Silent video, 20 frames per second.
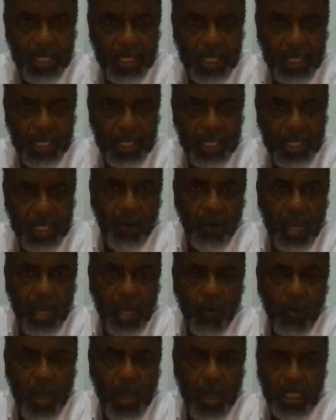I don't care
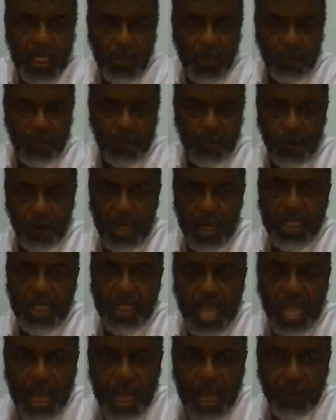what it's used for. It's
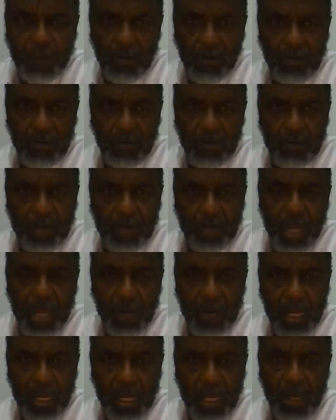evil,
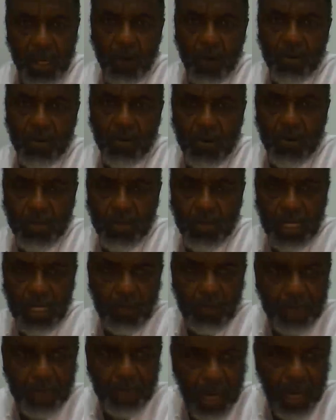period. You don't use it,
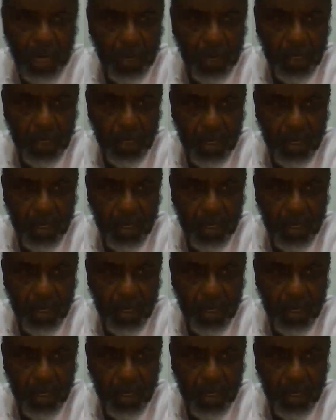period.